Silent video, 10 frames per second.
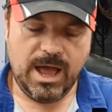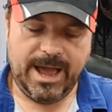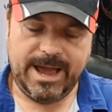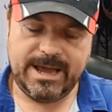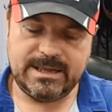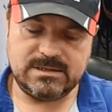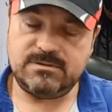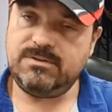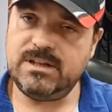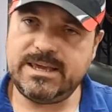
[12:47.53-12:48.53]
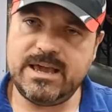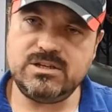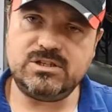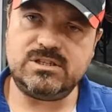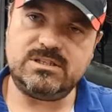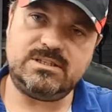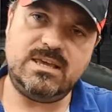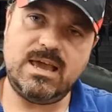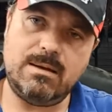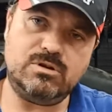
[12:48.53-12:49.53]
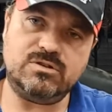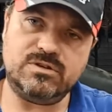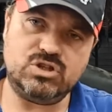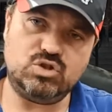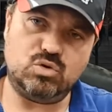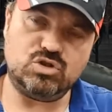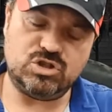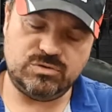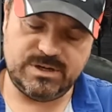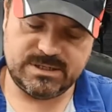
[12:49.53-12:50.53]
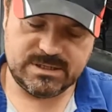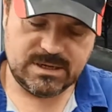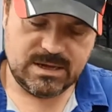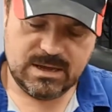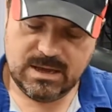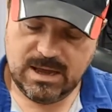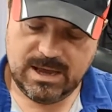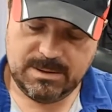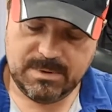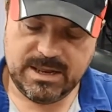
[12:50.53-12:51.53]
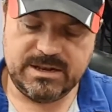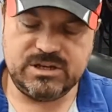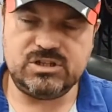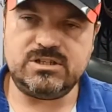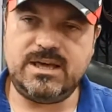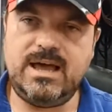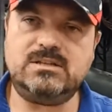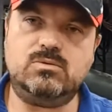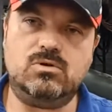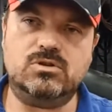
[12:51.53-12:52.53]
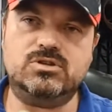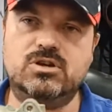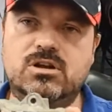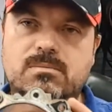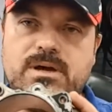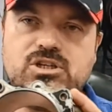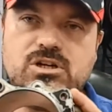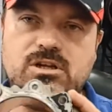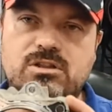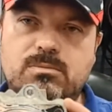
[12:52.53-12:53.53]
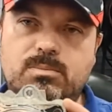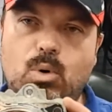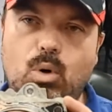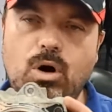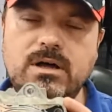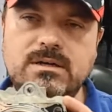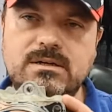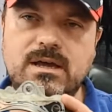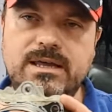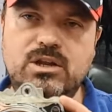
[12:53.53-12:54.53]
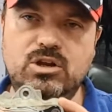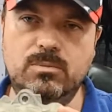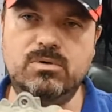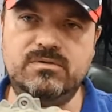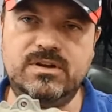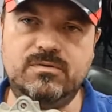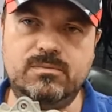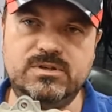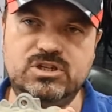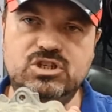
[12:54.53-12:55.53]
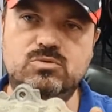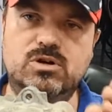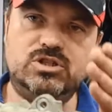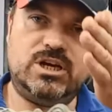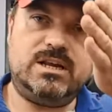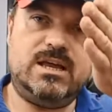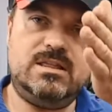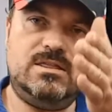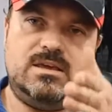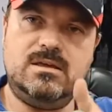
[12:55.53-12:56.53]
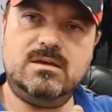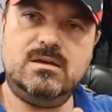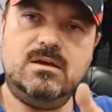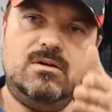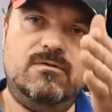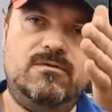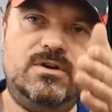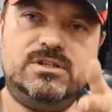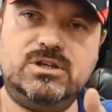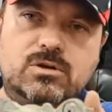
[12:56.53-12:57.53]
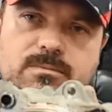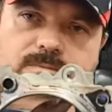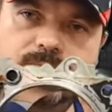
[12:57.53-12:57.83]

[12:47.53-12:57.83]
and feeler gauges to see how much of a distortion there is. In addition to that, we're also going to measure the bore in a number of different positions. We're going to check it in the vertical,